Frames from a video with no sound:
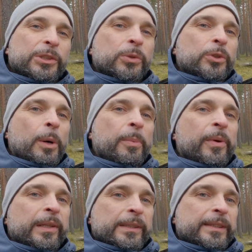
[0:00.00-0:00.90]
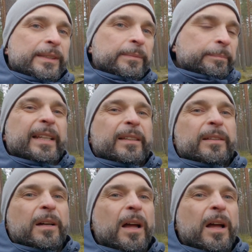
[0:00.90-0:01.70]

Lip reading: 2 top quilts in